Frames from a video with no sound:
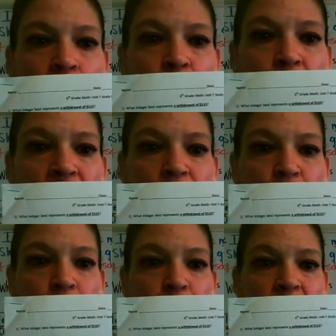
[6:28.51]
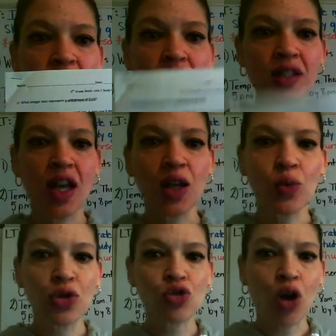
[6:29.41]
best represents a
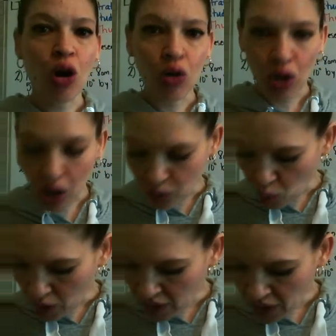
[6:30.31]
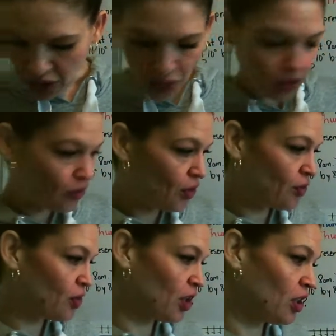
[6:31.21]
withdrawal of
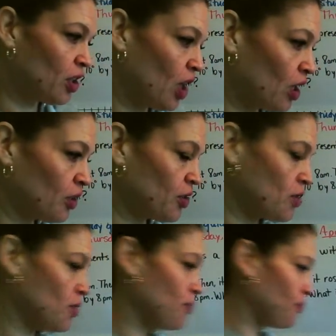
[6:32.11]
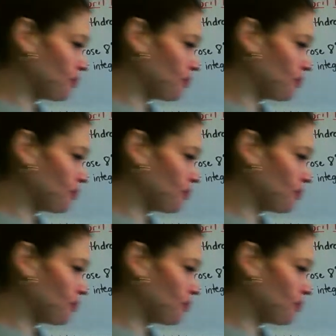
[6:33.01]
$115?